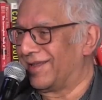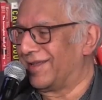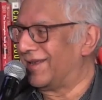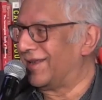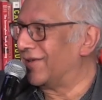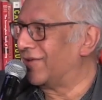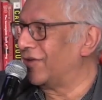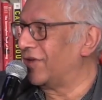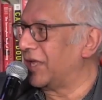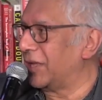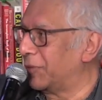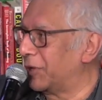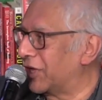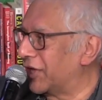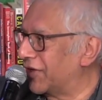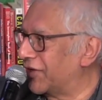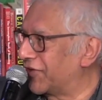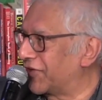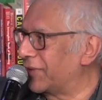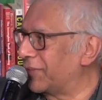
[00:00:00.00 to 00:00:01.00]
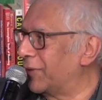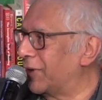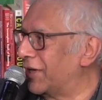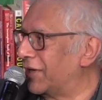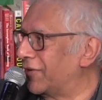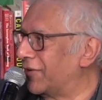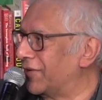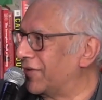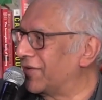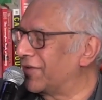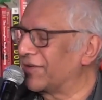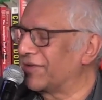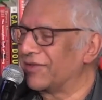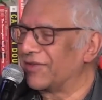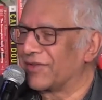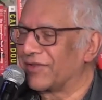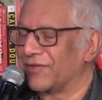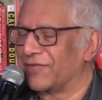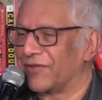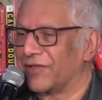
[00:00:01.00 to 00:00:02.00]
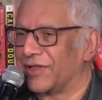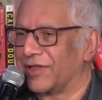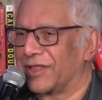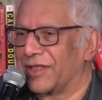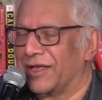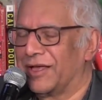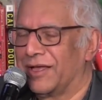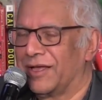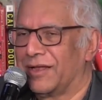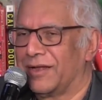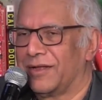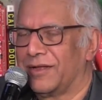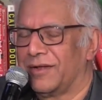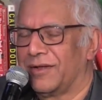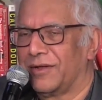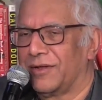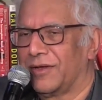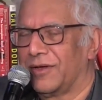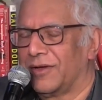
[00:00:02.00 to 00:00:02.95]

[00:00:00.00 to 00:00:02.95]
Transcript: demonizing migrants and stuff like that. And,